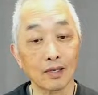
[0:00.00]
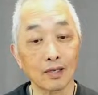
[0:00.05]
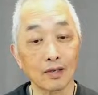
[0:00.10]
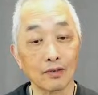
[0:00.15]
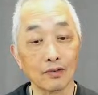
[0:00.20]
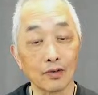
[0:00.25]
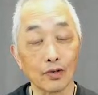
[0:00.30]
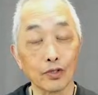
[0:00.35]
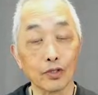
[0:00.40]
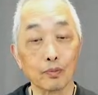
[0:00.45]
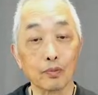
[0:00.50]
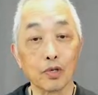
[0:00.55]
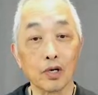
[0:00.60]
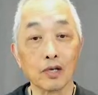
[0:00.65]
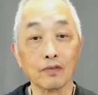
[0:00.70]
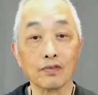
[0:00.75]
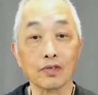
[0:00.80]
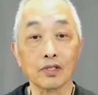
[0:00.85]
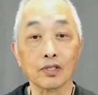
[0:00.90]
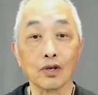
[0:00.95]
first
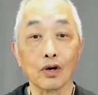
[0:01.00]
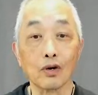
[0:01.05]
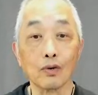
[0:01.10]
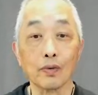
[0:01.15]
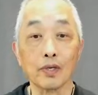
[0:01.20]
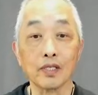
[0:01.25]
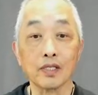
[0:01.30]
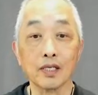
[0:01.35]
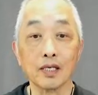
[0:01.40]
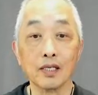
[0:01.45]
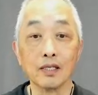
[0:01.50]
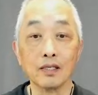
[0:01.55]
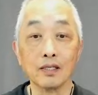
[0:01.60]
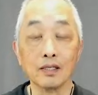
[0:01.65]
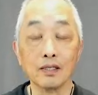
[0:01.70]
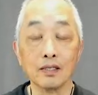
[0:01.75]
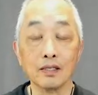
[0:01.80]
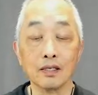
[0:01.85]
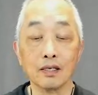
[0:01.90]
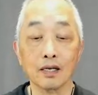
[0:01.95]
breath is always in,